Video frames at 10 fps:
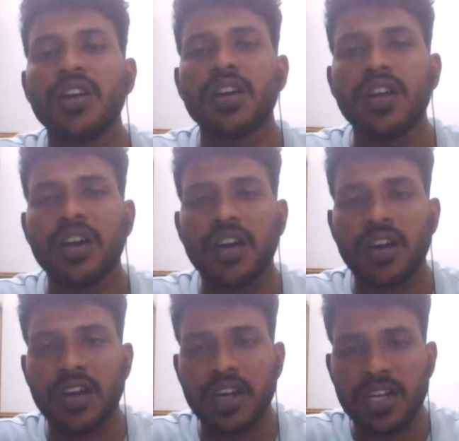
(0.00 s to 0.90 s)
We use
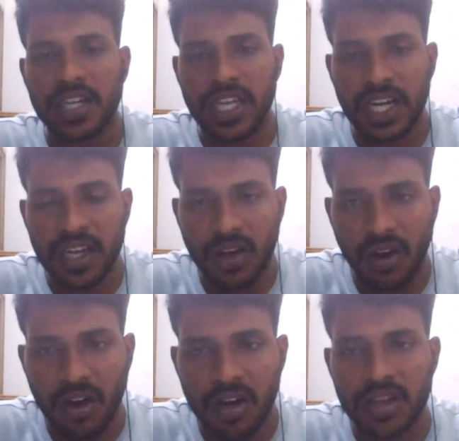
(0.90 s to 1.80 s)
the trees
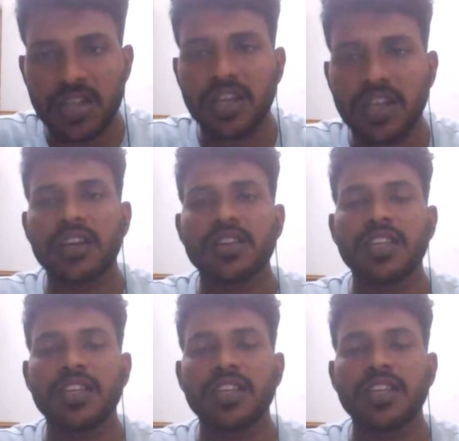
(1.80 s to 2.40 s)
like a H tree,